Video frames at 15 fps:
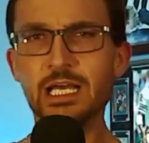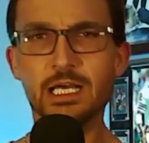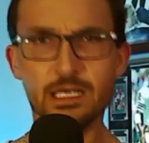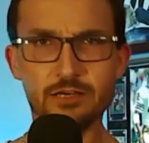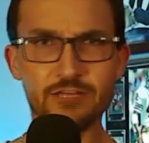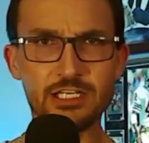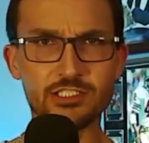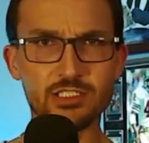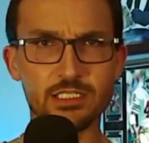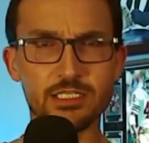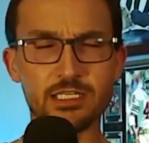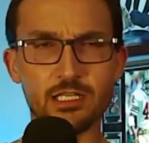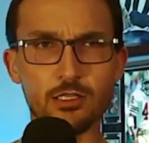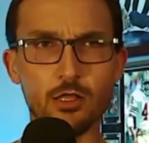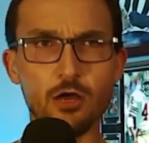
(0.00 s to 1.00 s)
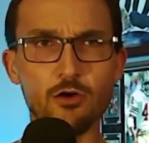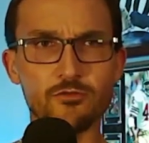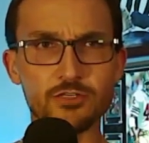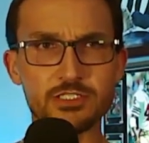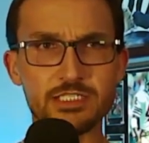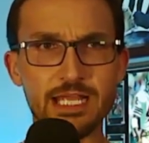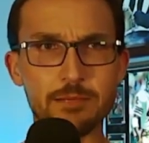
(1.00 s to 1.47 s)
Eventually they'll
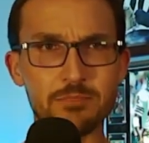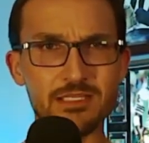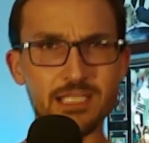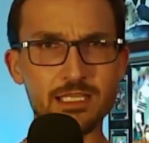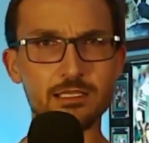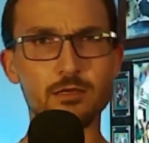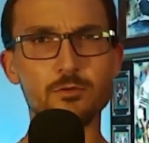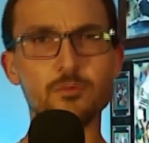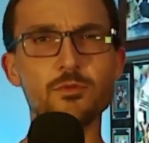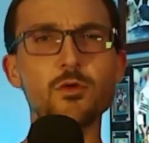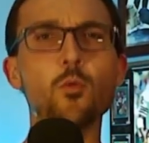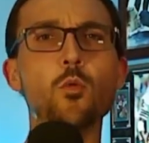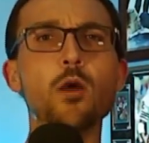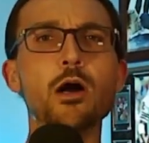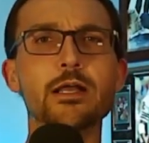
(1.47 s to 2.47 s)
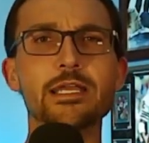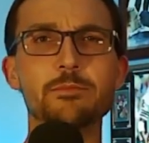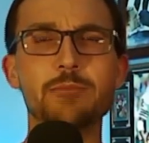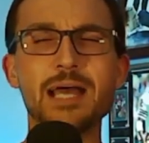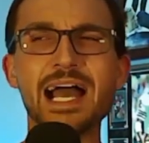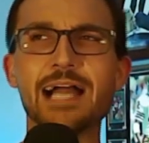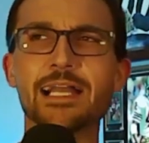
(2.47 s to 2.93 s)
overstep, but then they'll walk it
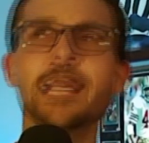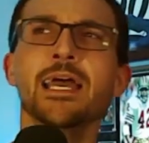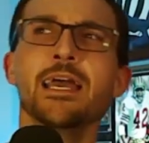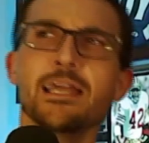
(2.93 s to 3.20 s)
back.